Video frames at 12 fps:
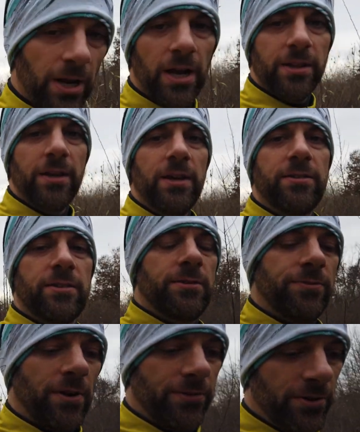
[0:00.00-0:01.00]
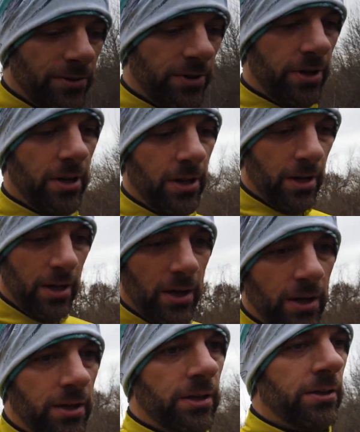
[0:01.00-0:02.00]
When I had the
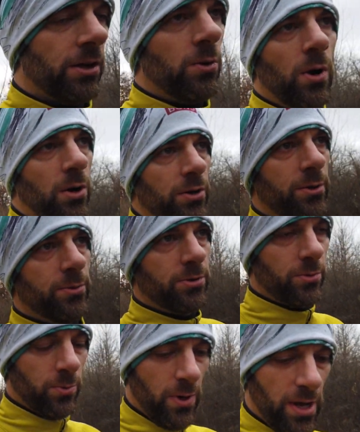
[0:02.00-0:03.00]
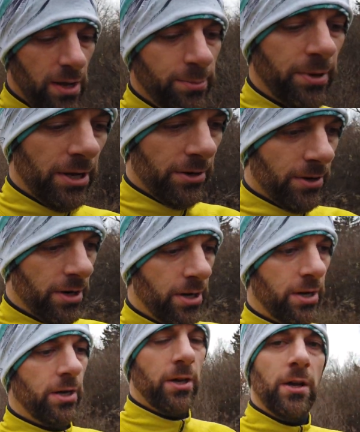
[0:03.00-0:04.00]
a6500, the quality was way better
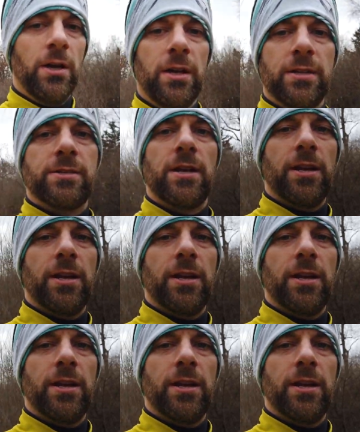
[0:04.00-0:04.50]
in